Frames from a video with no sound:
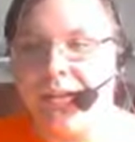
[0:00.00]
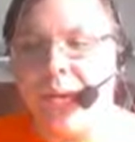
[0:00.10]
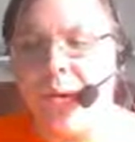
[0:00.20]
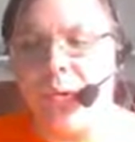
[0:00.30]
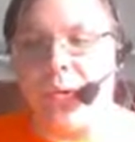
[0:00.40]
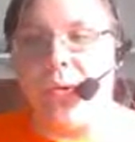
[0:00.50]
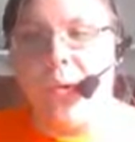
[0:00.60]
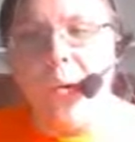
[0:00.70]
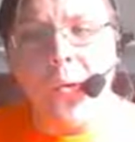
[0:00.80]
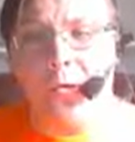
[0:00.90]
Order!
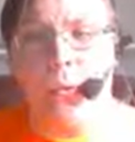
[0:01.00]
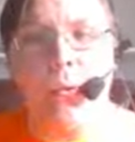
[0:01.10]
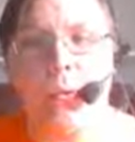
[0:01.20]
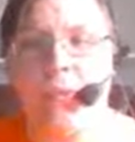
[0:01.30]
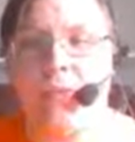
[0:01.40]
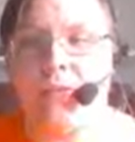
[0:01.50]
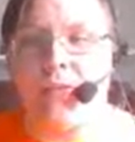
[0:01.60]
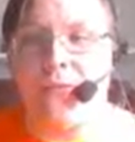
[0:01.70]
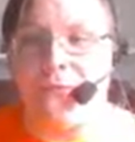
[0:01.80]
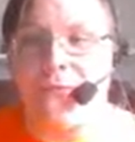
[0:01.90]
Order!
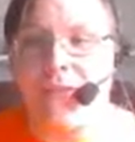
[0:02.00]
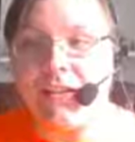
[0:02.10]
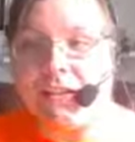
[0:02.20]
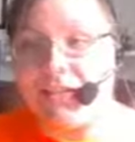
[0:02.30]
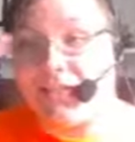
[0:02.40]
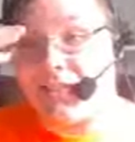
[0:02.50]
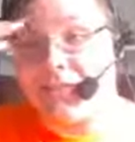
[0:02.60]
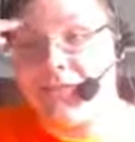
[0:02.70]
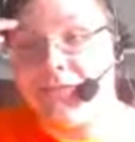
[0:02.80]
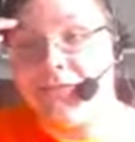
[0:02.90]
The defendant's
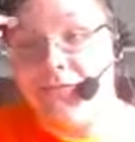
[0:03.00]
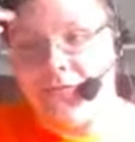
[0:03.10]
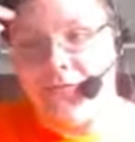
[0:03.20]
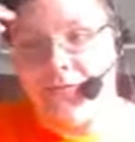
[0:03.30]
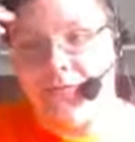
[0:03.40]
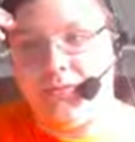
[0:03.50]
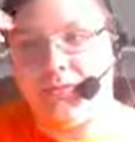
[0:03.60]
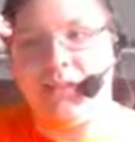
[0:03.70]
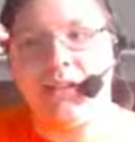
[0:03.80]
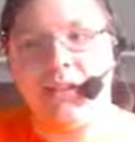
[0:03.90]
cell phone.
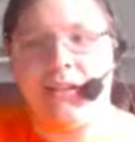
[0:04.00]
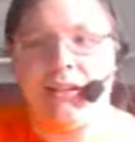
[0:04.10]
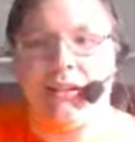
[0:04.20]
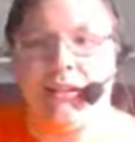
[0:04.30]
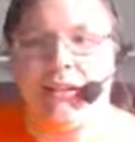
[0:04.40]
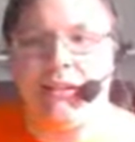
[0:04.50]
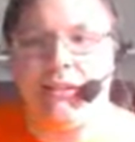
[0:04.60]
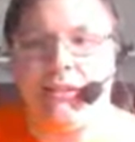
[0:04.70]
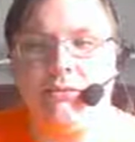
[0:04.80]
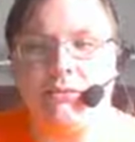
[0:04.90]

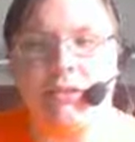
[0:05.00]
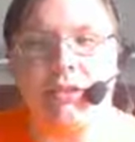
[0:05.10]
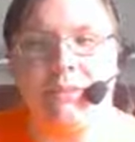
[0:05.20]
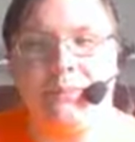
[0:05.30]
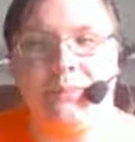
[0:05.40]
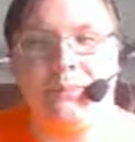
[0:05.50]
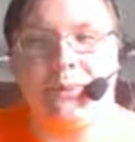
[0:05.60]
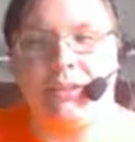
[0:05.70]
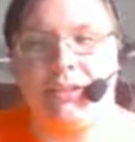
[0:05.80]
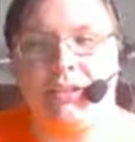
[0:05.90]
This wasn't
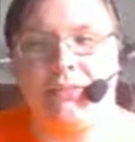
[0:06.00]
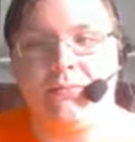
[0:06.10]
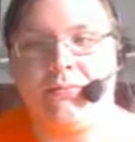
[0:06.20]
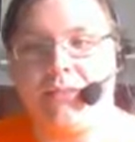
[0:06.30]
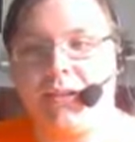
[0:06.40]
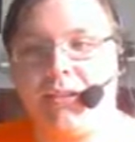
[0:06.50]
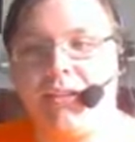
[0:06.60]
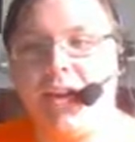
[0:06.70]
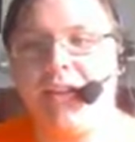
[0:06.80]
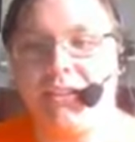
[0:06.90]
brought to my
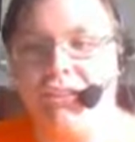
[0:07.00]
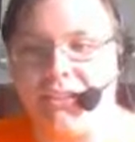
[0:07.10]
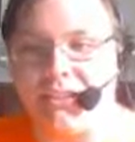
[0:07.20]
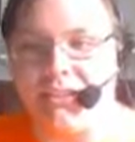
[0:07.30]
attention.